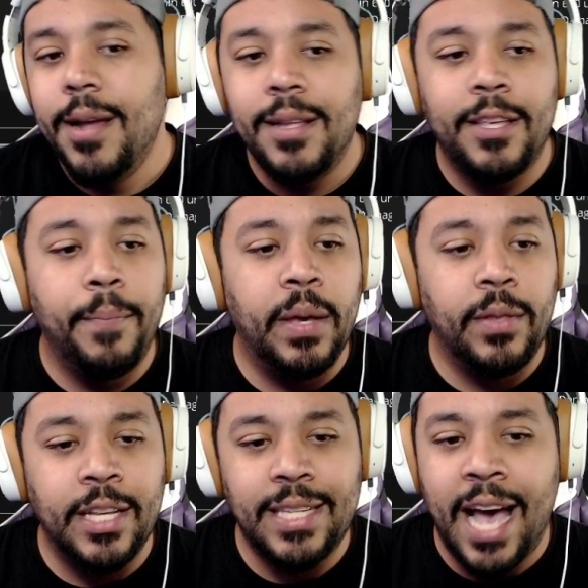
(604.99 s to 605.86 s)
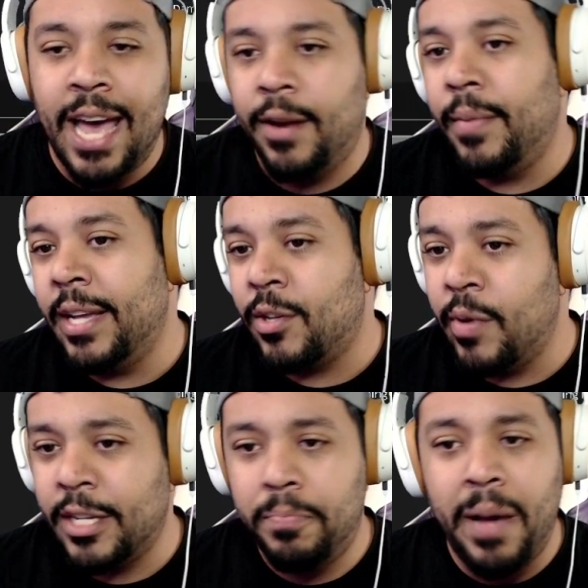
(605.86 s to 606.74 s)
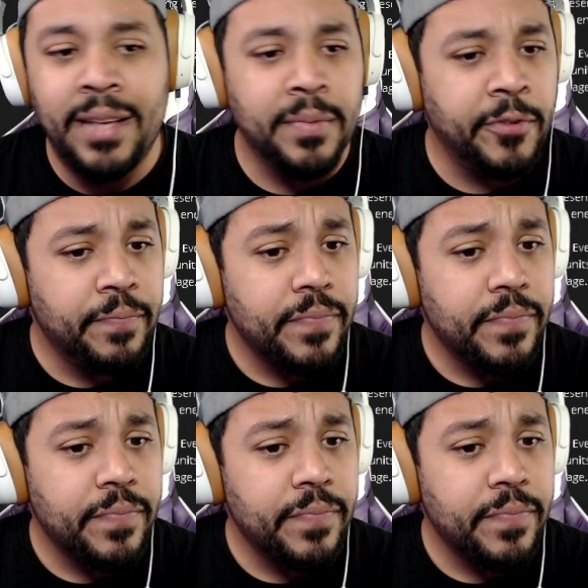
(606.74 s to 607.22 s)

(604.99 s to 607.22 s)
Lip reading: to build this item as quick as possible.